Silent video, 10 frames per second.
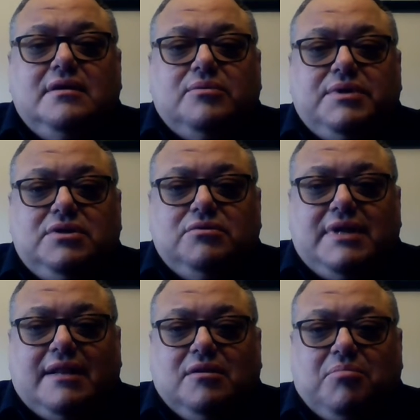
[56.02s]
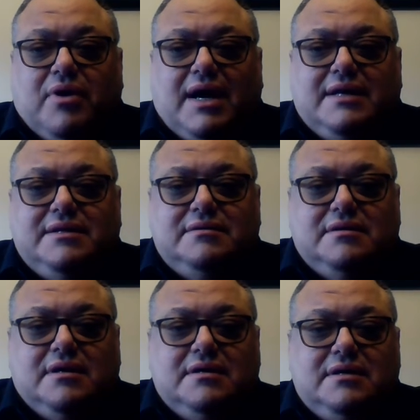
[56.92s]
we knew that LeBron and
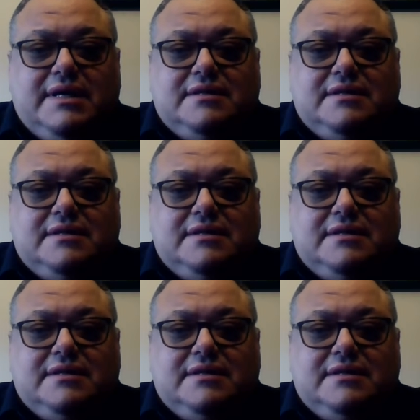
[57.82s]
uh,